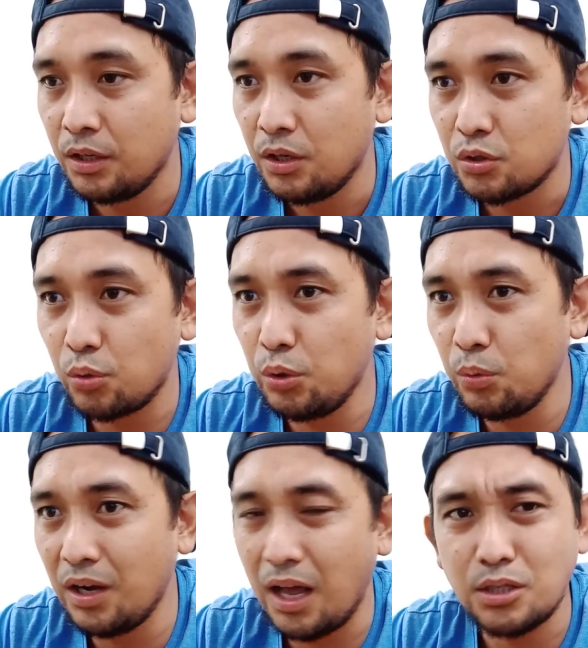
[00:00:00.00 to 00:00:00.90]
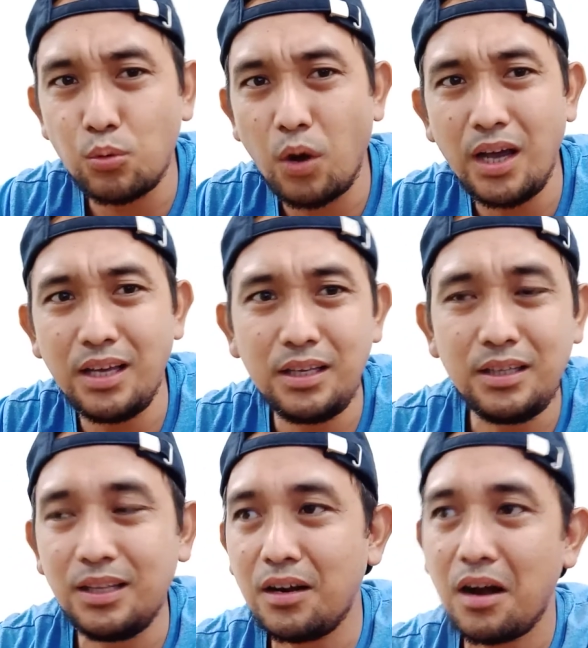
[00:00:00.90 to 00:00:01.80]
So you will ask, why
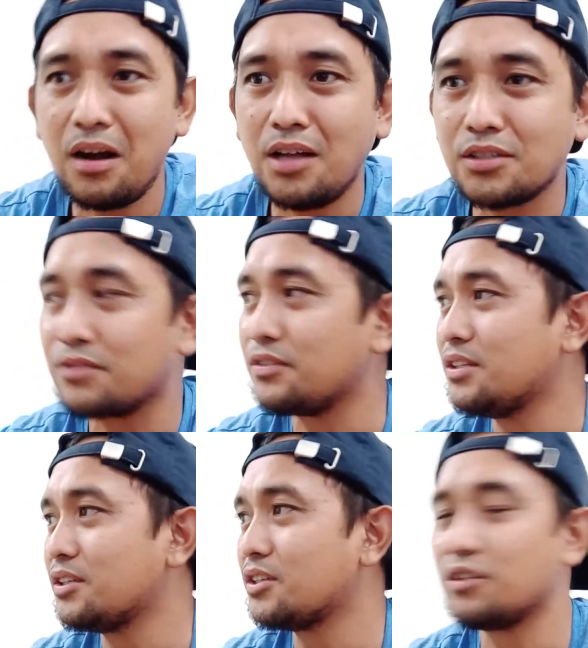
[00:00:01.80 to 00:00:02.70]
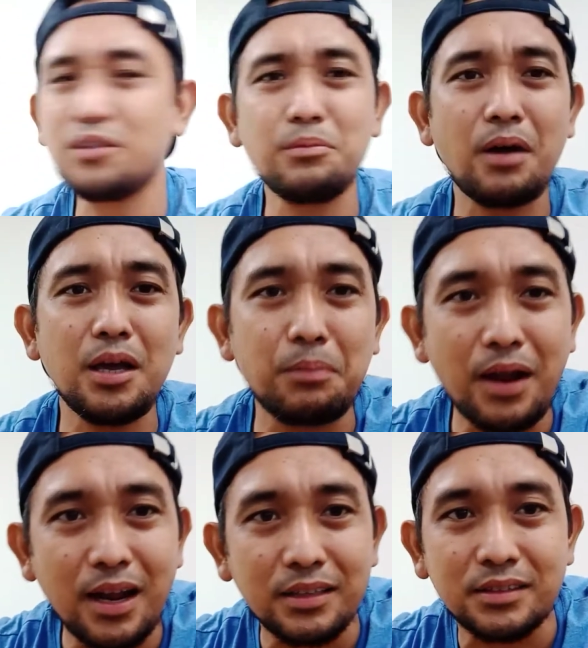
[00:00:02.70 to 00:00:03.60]
there are lots of insects in my
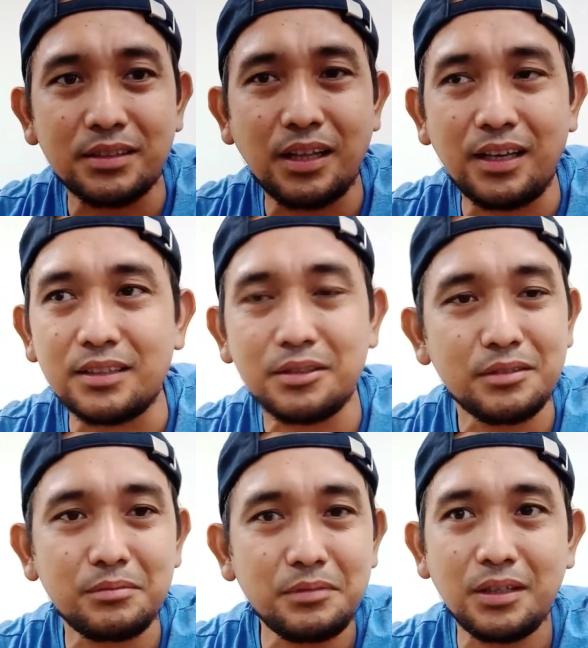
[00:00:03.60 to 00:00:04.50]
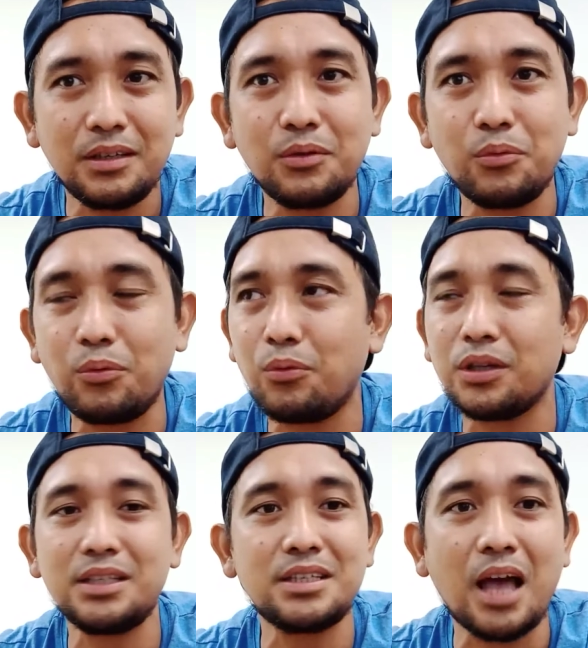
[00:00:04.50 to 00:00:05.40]
plants, like,
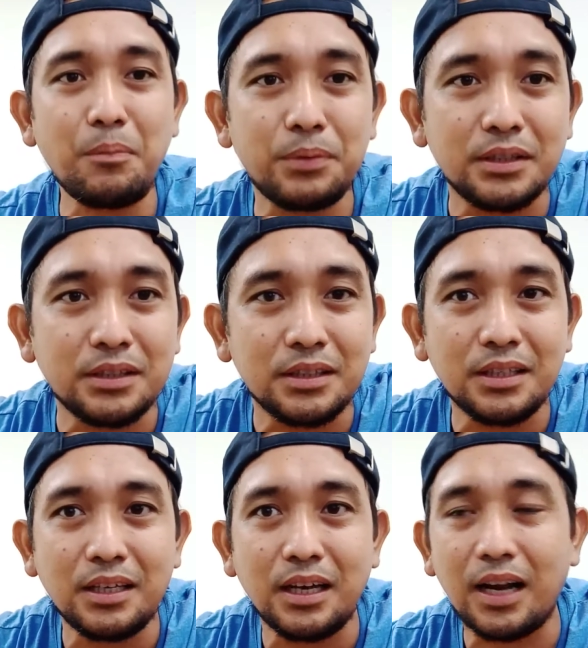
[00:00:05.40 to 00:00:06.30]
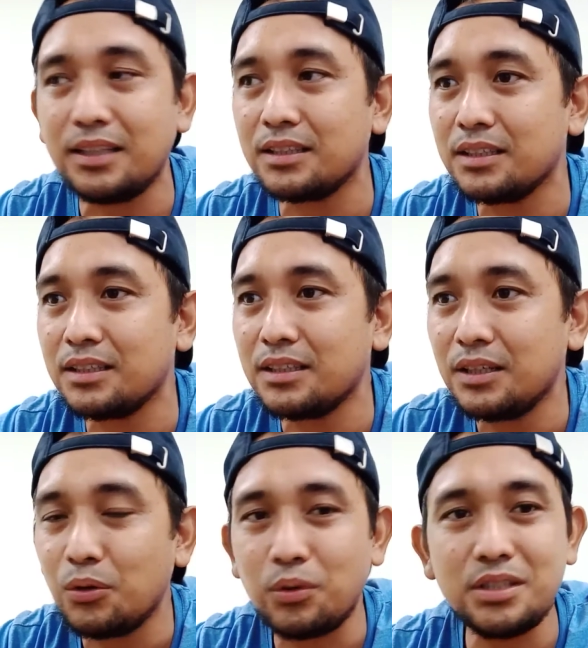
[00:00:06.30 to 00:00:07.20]
what is happened, right?
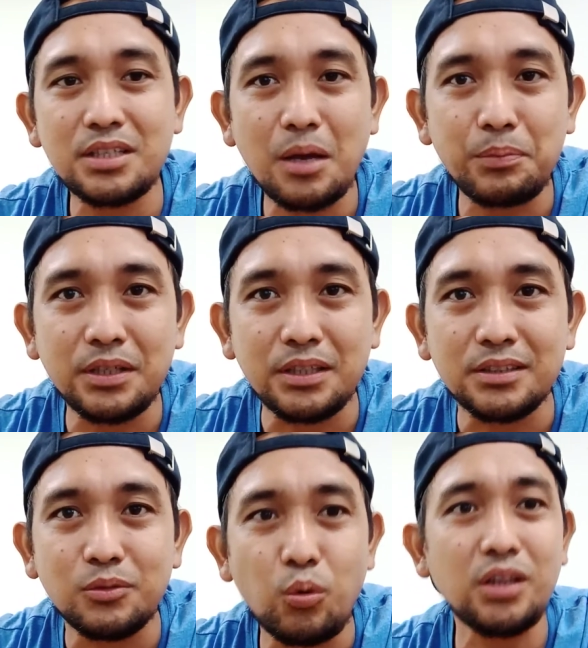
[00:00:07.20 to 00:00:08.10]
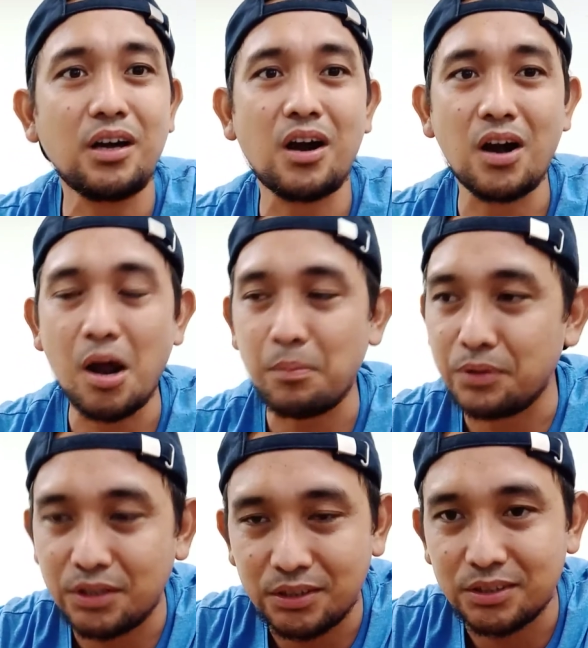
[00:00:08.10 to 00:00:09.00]
What is happening, what are
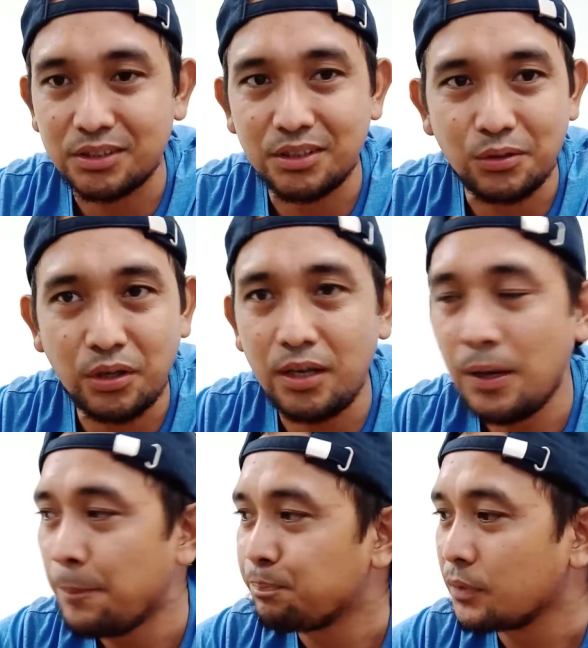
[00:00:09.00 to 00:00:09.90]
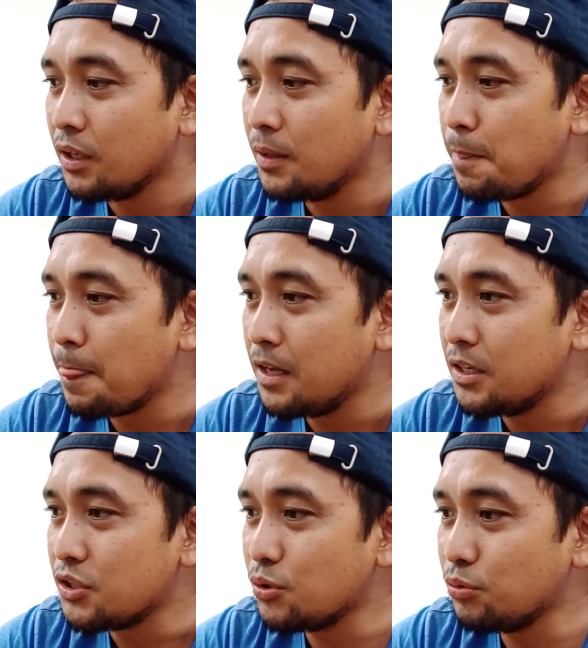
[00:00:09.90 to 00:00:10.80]
happenings, okay?
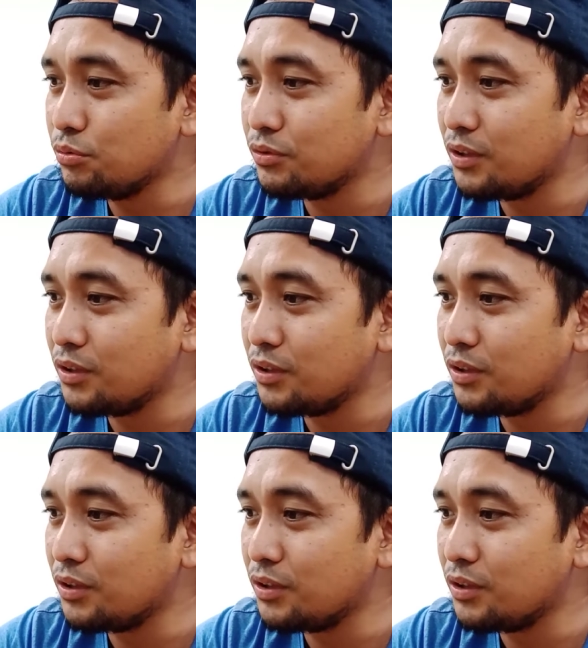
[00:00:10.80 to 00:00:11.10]
So